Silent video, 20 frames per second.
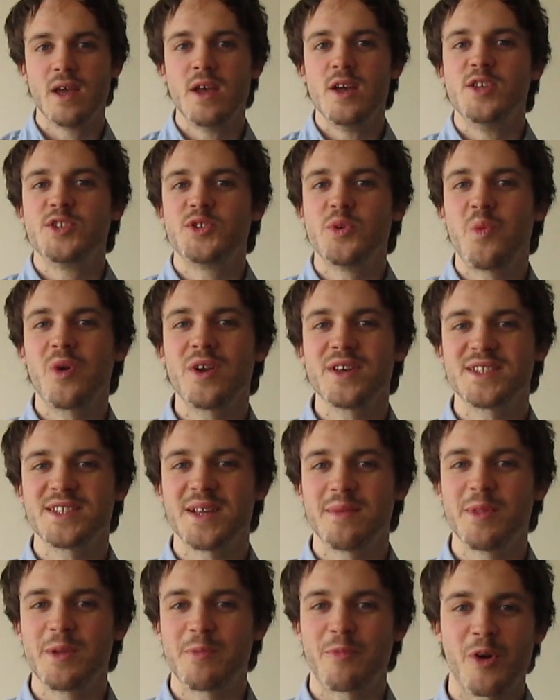So what are
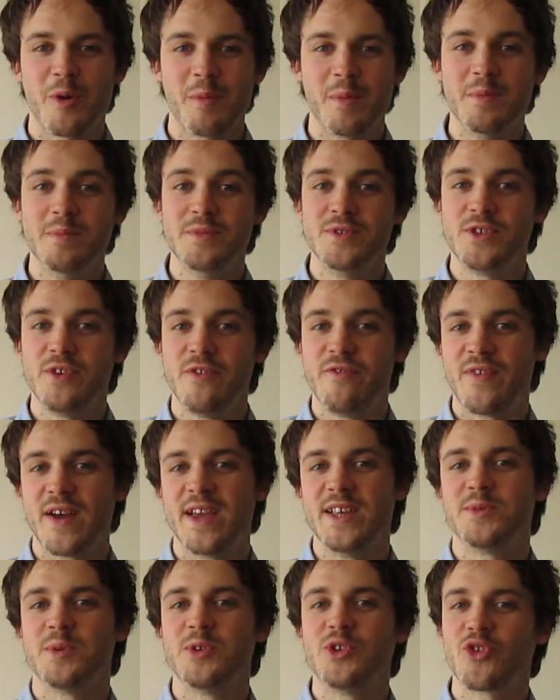some of the problems you
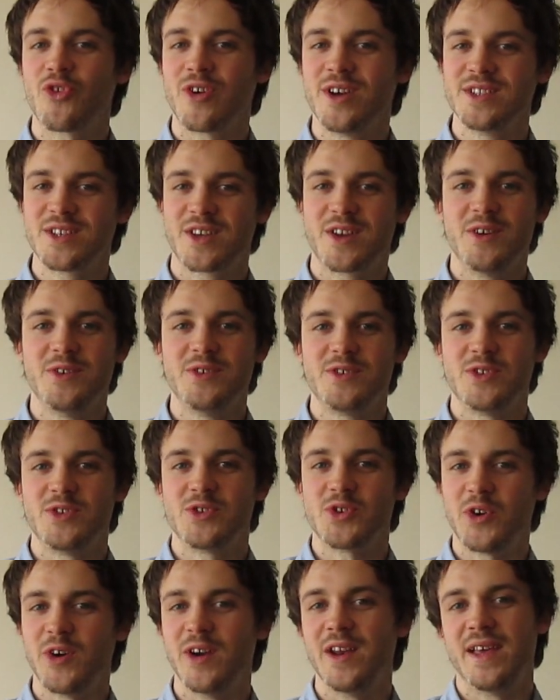face when trying to go to the
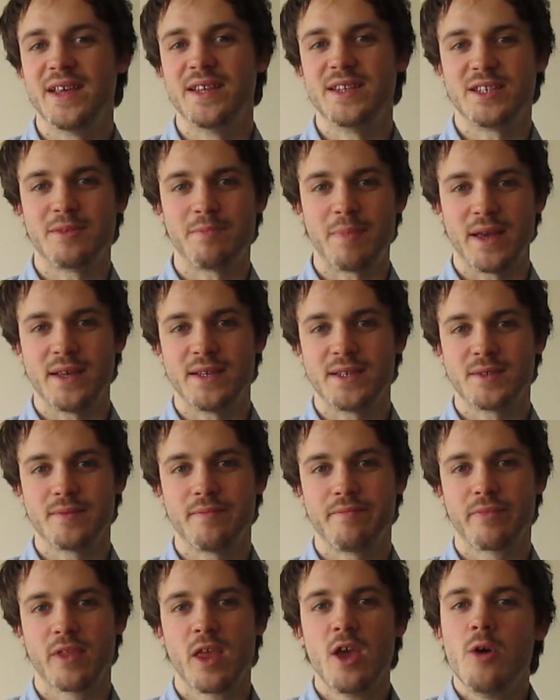toilet in space?
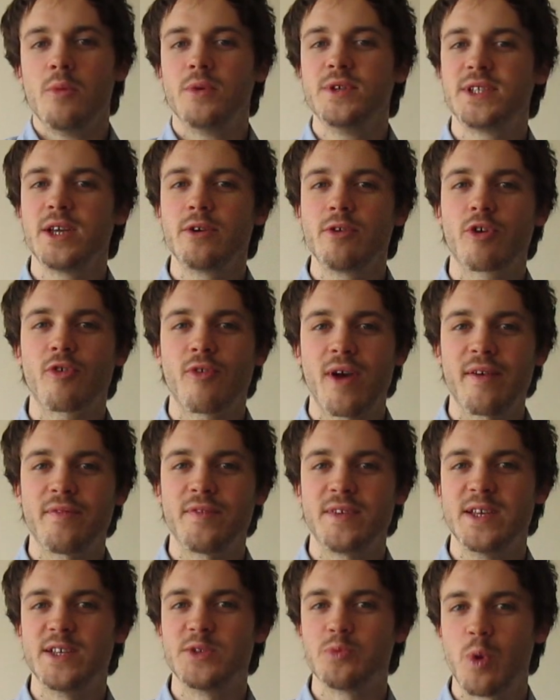Well, zero
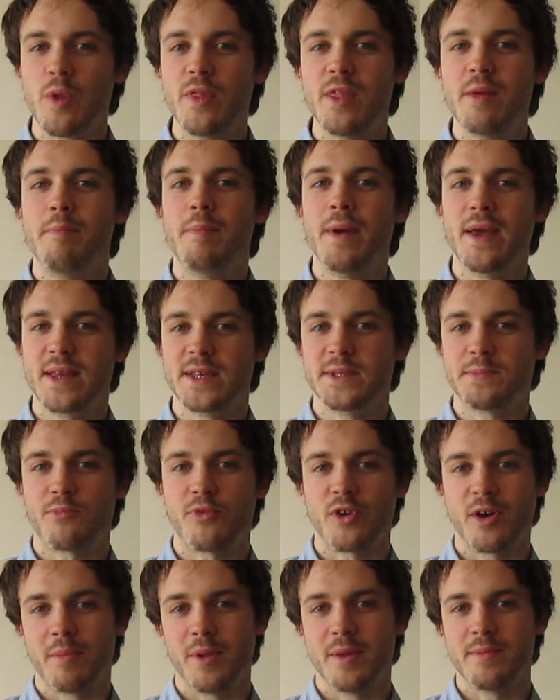gravity is one of the biggest
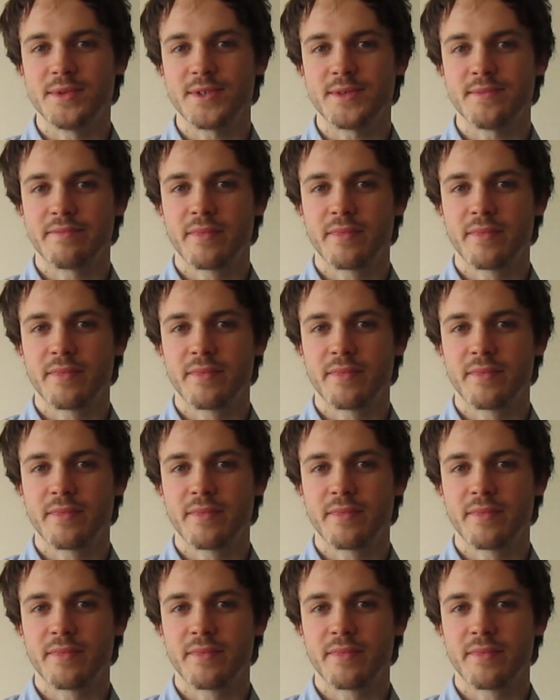problems.